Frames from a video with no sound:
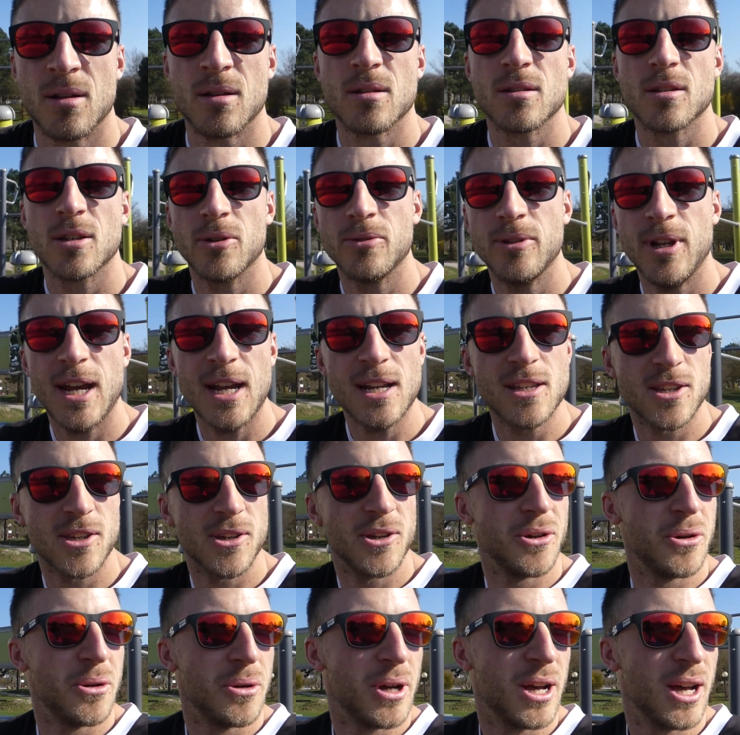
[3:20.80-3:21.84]
So day
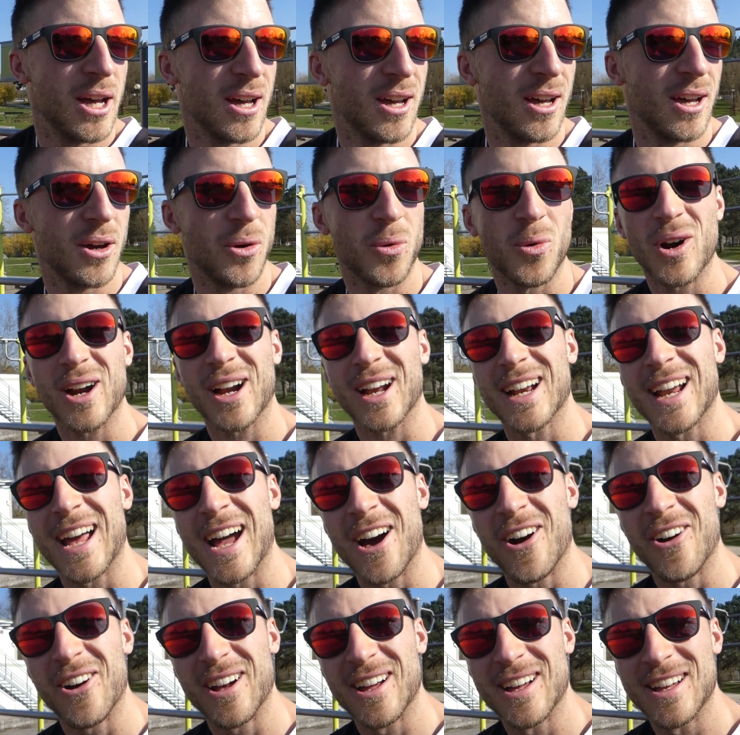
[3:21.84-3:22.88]
two, working
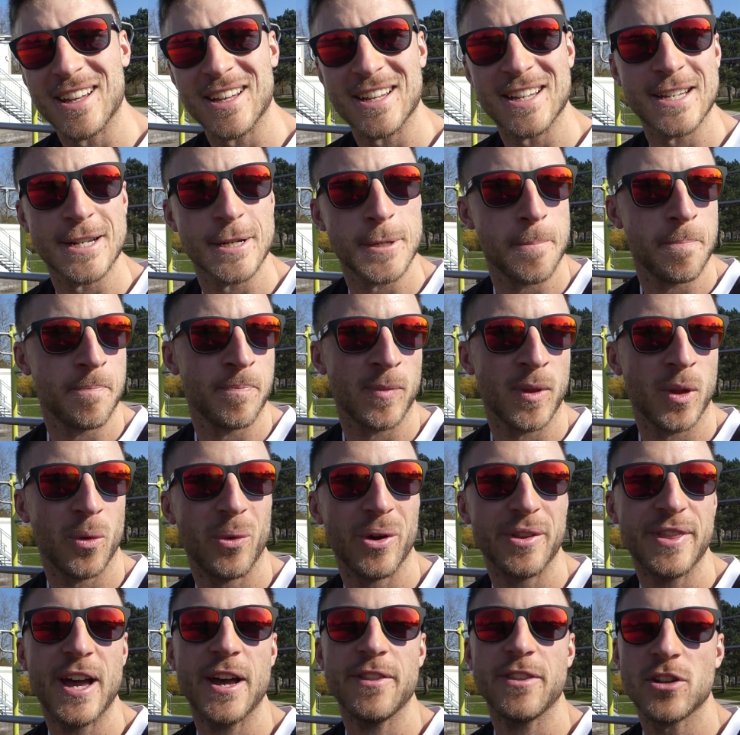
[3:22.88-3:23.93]
out
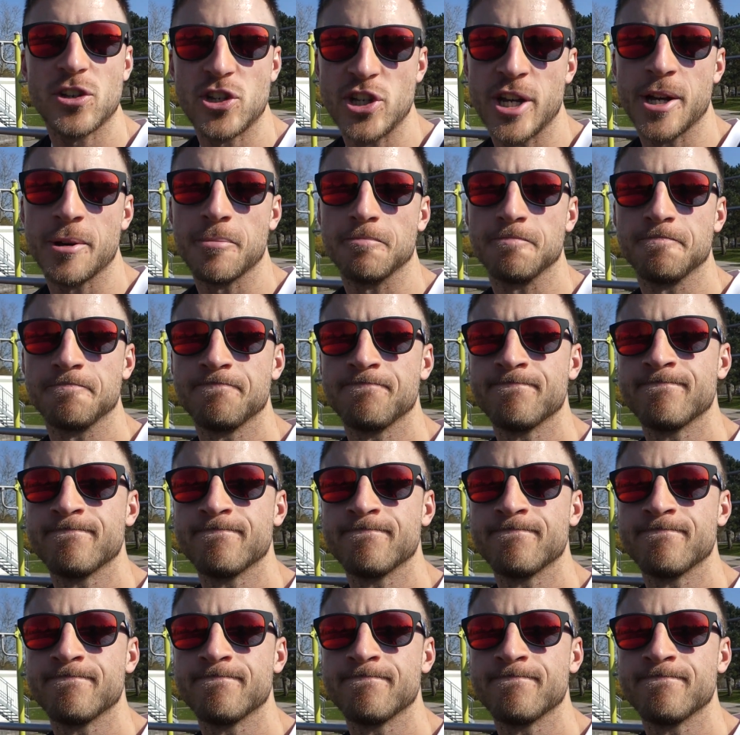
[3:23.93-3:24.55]
without the gym